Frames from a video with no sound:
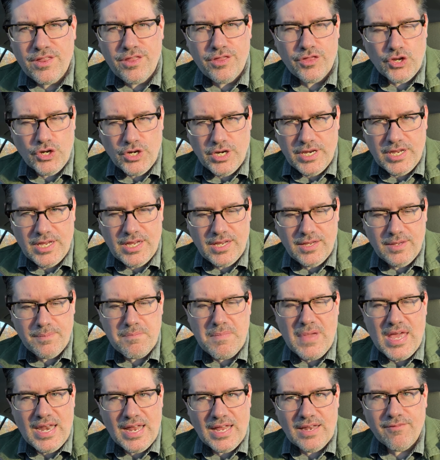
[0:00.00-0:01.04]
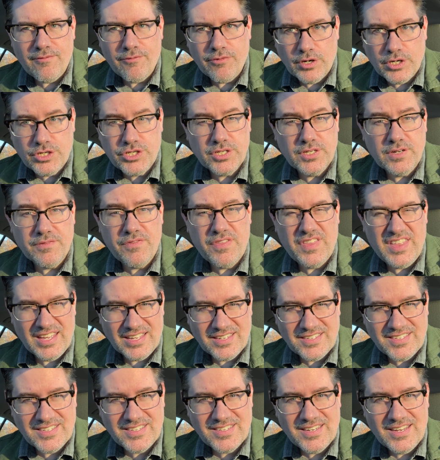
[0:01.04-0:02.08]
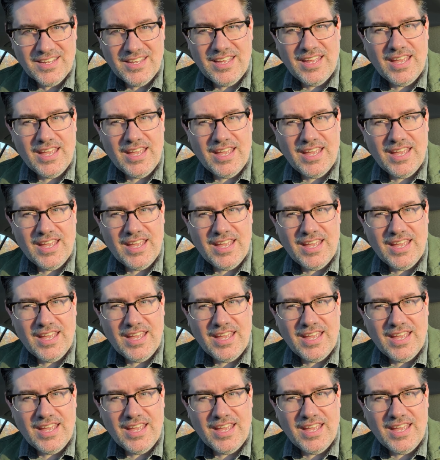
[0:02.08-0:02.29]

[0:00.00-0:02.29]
30 minute version of this,